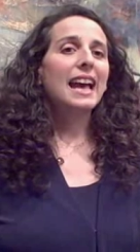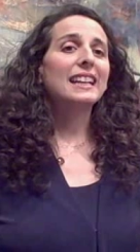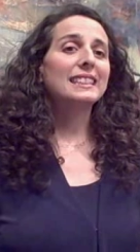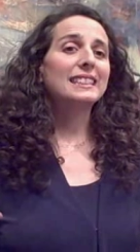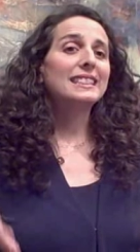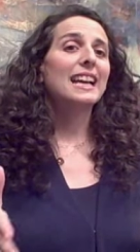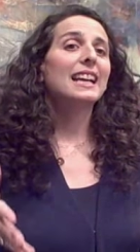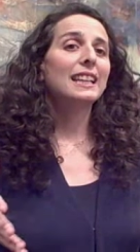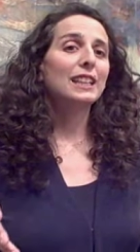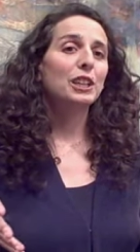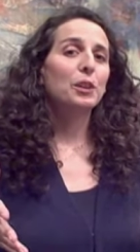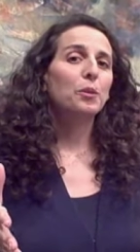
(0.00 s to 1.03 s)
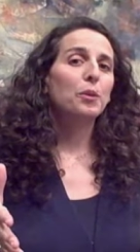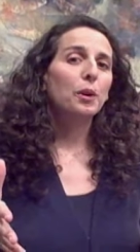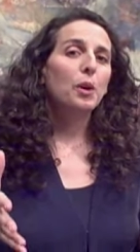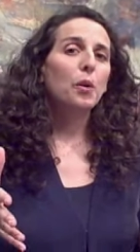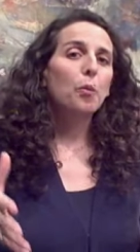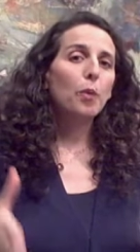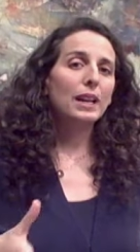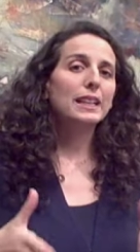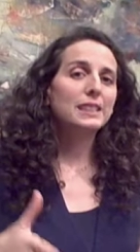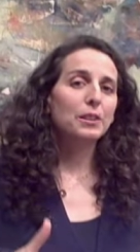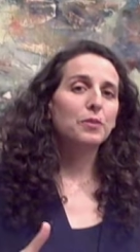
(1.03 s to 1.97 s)
and is telling you what
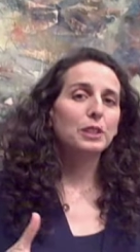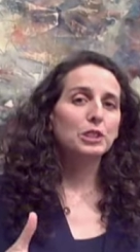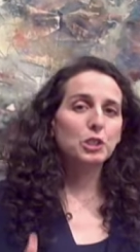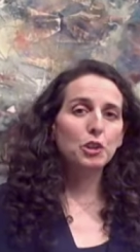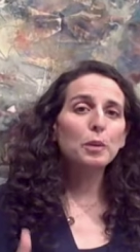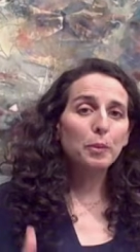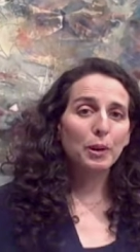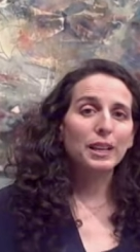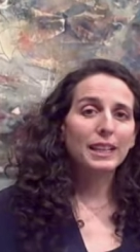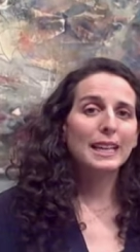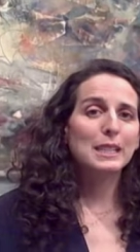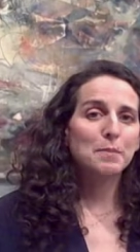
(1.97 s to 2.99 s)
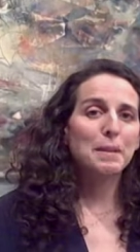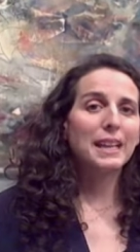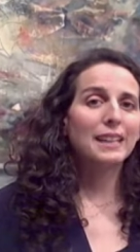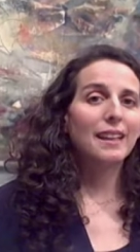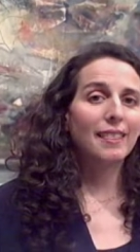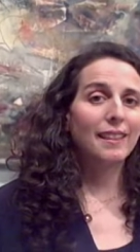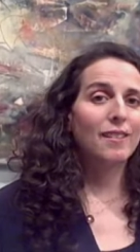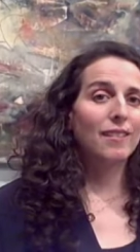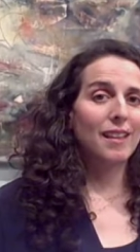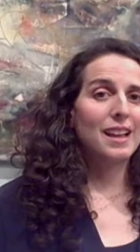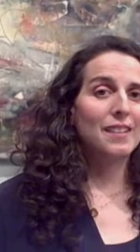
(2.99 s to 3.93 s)
a difference your book has made in
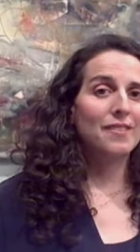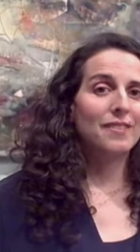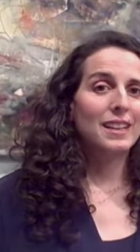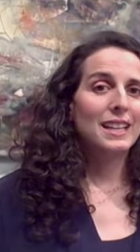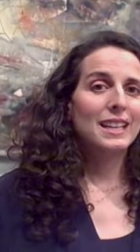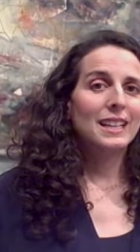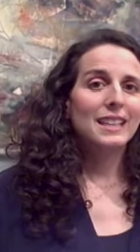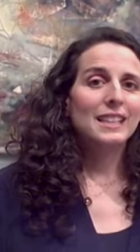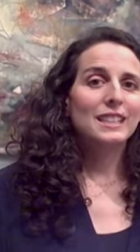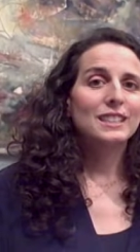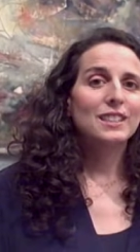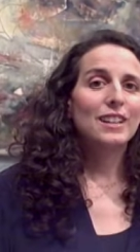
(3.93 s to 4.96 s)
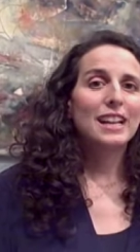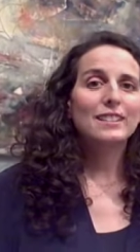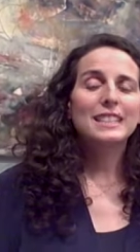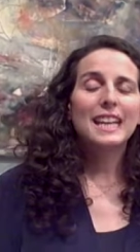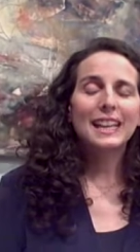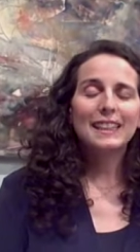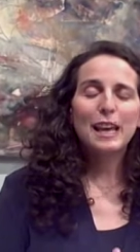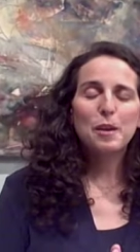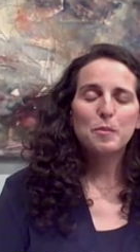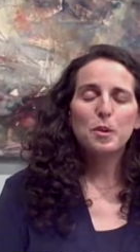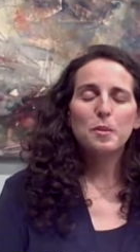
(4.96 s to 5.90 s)
their life. So now take
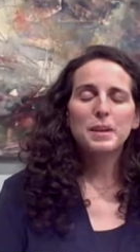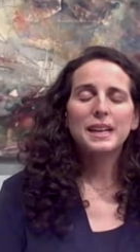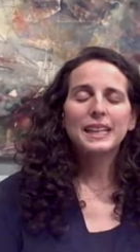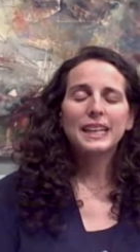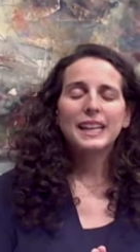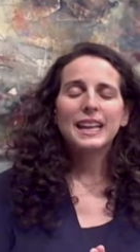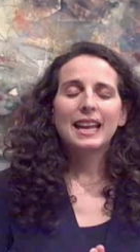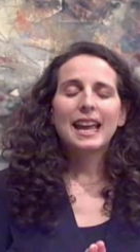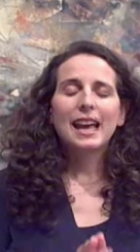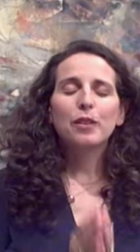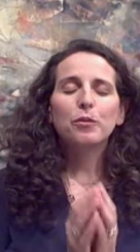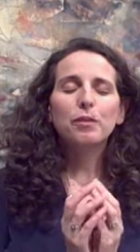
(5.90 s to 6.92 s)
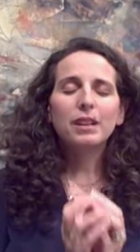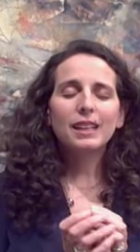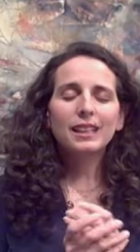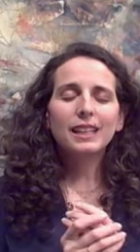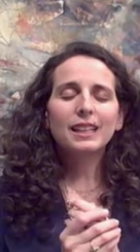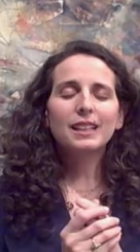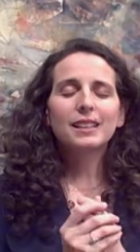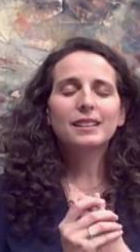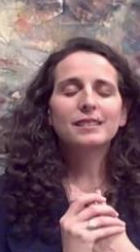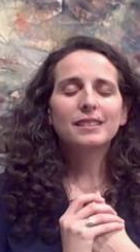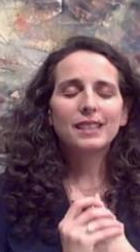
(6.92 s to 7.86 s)
that moment and really
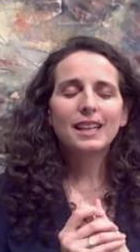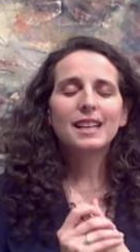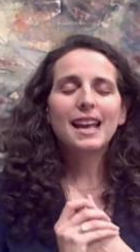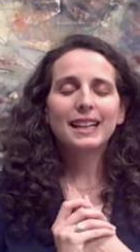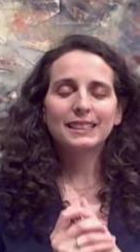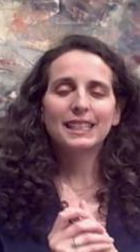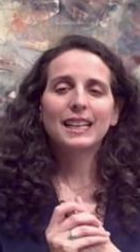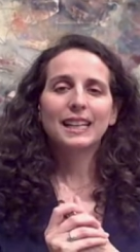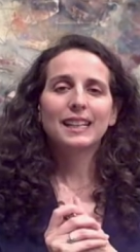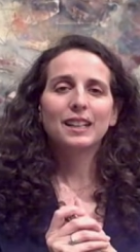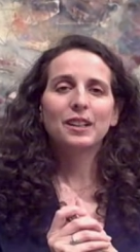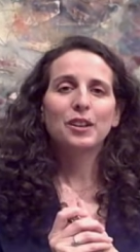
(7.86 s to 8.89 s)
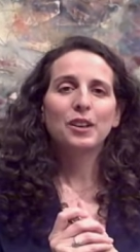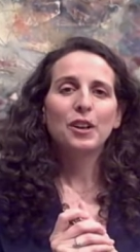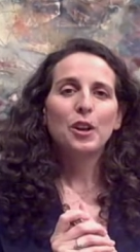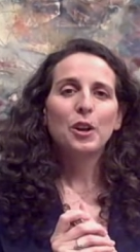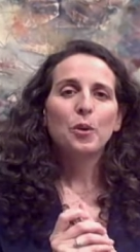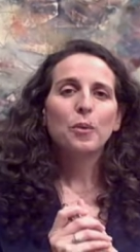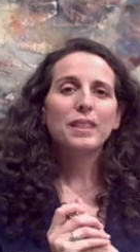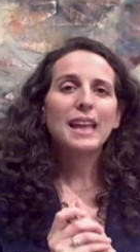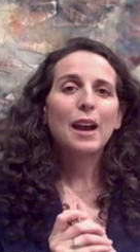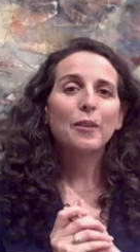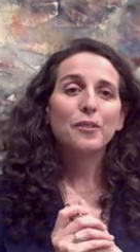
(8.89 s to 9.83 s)
connect in with
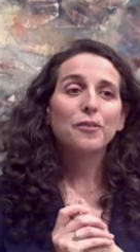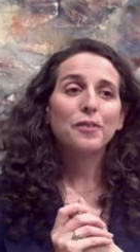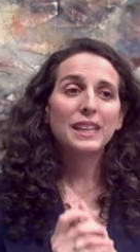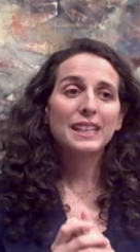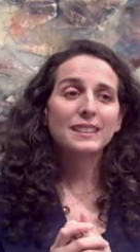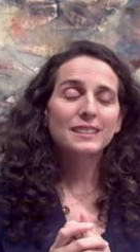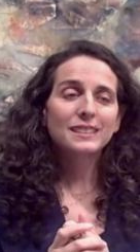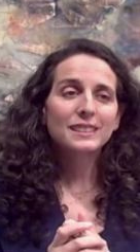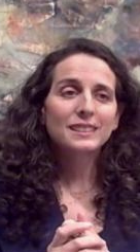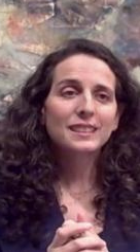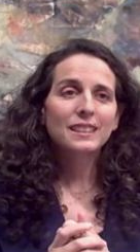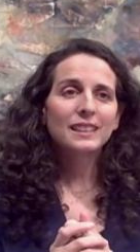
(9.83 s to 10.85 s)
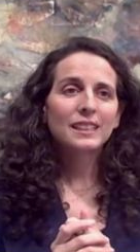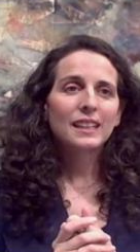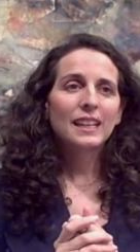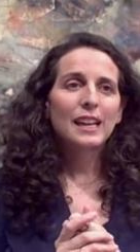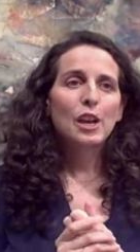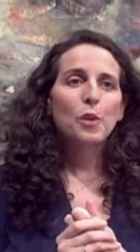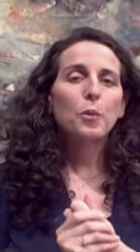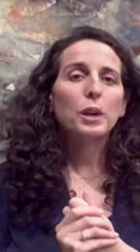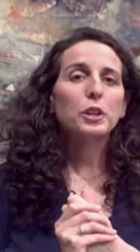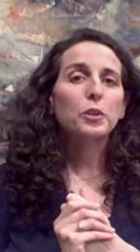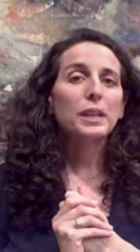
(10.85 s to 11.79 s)
how it feels,
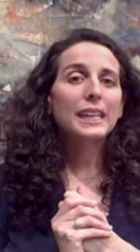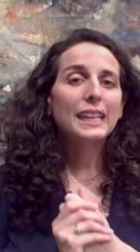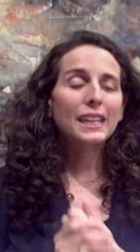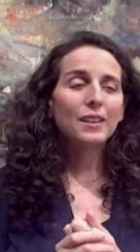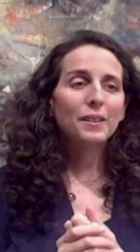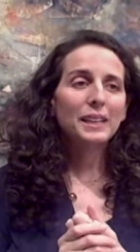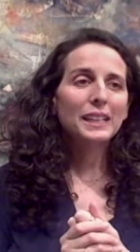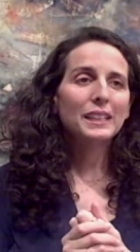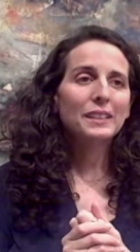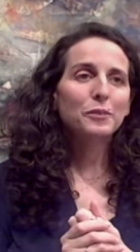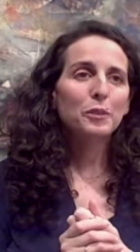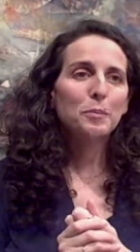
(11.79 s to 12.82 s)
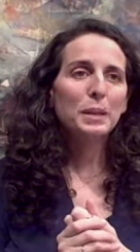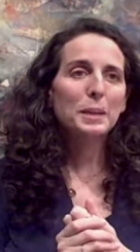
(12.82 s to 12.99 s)
what you're hearing from